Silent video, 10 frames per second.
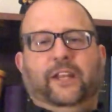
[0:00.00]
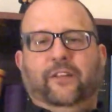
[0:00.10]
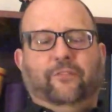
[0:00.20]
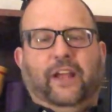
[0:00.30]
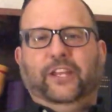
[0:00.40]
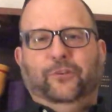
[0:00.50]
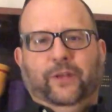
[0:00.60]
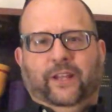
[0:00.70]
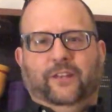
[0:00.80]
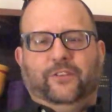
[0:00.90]
invite you
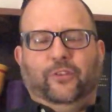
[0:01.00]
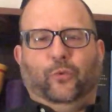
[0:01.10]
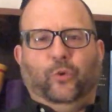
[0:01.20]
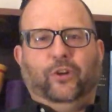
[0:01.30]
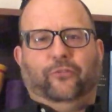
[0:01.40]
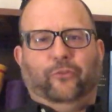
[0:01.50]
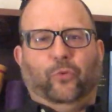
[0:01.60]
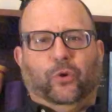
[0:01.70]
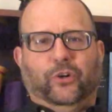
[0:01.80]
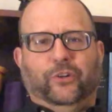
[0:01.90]
in to the wonderful
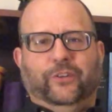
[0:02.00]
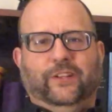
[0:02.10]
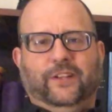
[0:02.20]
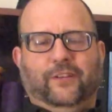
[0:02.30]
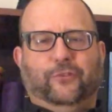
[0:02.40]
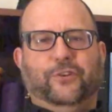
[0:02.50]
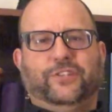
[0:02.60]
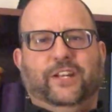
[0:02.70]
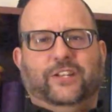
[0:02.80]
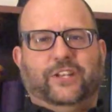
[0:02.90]
world of
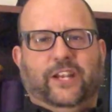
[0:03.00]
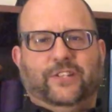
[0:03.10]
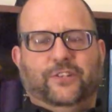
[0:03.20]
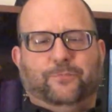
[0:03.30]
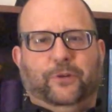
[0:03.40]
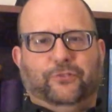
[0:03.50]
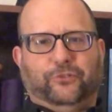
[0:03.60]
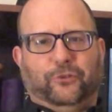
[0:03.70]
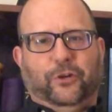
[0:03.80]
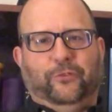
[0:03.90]
Christian education and
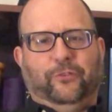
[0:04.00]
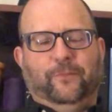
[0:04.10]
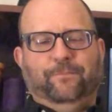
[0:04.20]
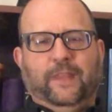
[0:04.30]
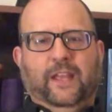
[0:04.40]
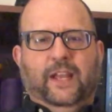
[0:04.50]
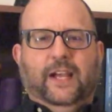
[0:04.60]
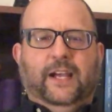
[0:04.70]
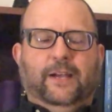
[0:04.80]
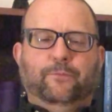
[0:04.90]
spiritual growth.
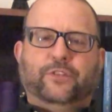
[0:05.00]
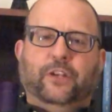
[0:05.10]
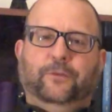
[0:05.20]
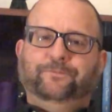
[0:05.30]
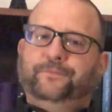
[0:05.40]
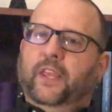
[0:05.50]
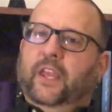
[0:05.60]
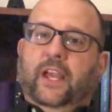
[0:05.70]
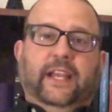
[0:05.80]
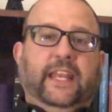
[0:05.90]
So
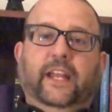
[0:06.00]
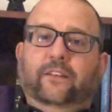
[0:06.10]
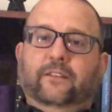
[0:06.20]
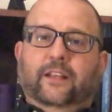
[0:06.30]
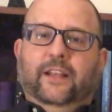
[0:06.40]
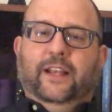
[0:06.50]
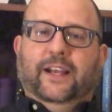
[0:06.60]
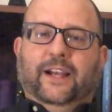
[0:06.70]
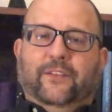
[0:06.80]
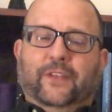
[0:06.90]
again,
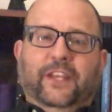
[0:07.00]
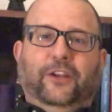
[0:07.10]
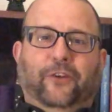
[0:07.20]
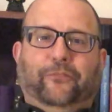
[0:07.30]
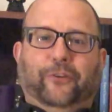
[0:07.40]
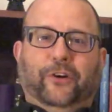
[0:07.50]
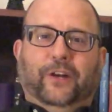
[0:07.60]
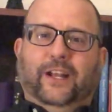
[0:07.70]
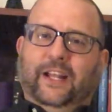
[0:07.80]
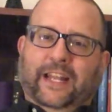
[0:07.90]
thank y'all for
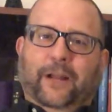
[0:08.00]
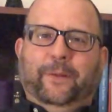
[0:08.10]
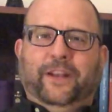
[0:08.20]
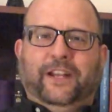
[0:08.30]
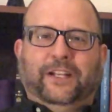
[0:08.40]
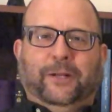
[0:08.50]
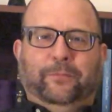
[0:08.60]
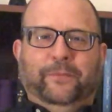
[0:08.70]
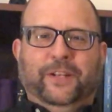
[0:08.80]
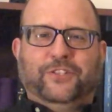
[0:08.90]
allowing me to take a
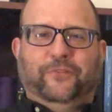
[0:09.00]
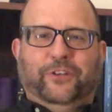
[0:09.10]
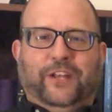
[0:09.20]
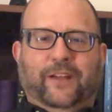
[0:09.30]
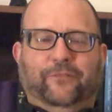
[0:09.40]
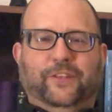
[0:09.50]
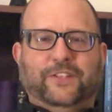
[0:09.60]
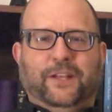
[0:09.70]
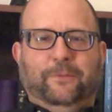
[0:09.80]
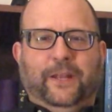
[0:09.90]
couple minutes of your time for
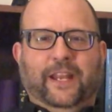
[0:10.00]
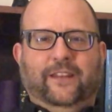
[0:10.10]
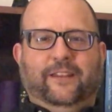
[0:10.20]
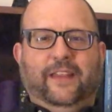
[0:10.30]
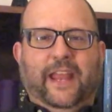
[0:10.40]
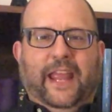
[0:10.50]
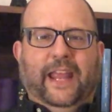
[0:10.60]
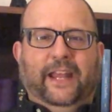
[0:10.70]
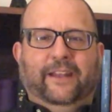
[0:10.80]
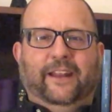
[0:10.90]
this update,
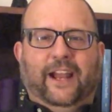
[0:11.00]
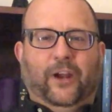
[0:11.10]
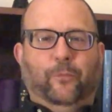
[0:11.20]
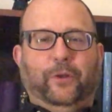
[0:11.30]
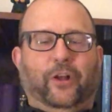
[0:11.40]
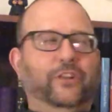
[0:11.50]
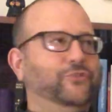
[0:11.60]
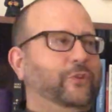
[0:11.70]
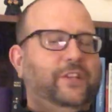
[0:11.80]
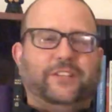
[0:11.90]
and I hope y'all
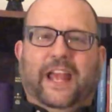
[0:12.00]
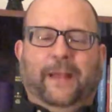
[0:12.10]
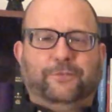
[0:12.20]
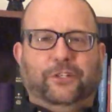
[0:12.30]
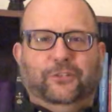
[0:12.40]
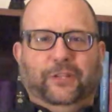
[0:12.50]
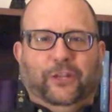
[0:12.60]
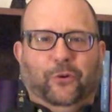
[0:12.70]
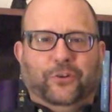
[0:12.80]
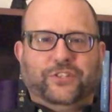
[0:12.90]
enjoy this absolutely
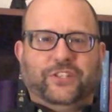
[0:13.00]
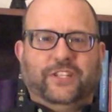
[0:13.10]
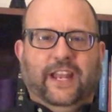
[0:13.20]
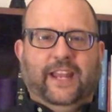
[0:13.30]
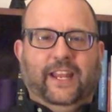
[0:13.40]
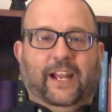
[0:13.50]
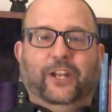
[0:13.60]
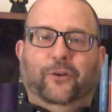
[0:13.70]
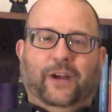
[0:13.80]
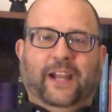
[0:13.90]
gorgeous day. I
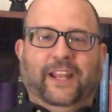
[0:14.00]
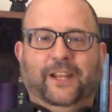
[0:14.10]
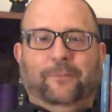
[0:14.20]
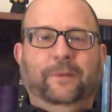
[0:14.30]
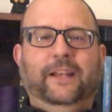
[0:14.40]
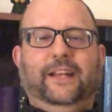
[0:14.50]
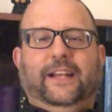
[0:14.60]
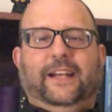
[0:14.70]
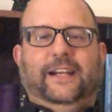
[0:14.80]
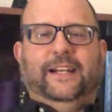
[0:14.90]
know I am,
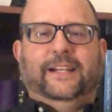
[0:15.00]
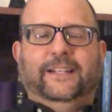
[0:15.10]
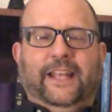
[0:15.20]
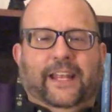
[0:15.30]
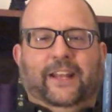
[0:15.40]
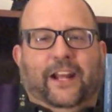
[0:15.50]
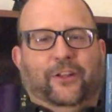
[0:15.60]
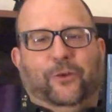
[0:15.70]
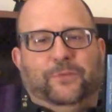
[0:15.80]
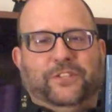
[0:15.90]
and I'll
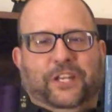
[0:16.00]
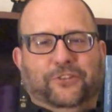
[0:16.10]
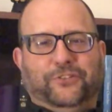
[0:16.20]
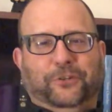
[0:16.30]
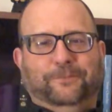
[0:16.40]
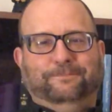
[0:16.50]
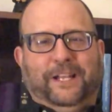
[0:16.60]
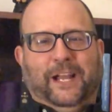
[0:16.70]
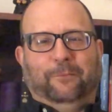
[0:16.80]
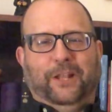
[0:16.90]
hope to see you soon.
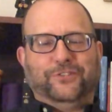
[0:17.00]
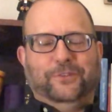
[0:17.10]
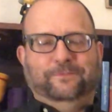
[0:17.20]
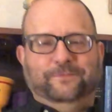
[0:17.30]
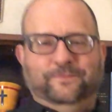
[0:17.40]
God bless you.